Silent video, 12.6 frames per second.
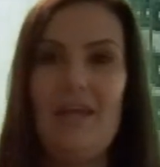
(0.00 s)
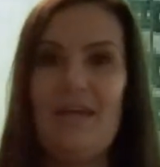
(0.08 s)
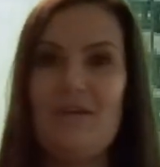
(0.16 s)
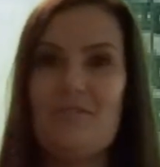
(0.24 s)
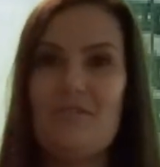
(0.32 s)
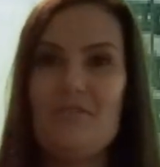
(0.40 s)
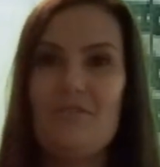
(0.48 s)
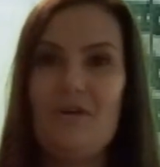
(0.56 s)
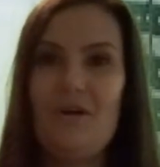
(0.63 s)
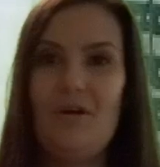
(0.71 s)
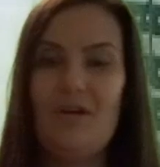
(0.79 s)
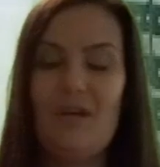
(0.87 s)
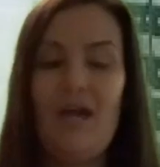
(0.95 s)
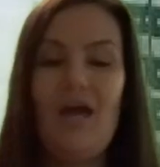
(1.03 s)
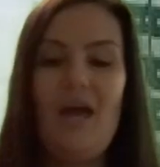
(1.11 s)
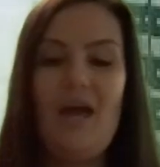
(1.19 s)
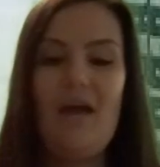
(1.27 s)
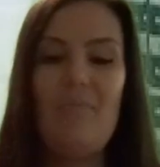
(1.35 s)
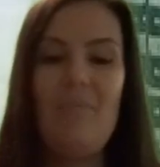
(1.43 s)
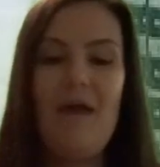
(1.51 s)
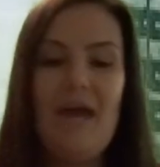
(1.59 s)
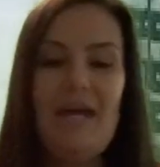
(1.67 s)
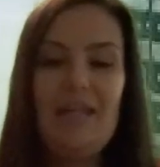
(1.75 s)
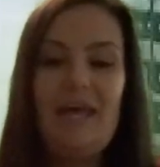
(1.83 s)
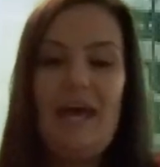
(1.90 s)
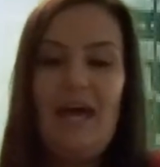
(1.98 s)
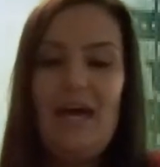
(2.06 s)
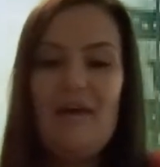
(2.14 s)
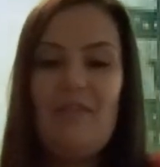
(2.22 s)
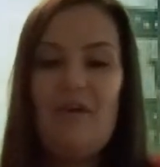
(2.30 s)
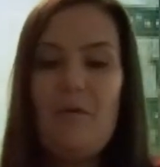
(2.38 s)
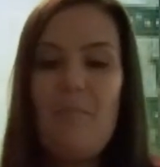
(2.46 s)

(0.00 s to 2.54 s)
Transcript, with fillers: Here's the song. Pegleg the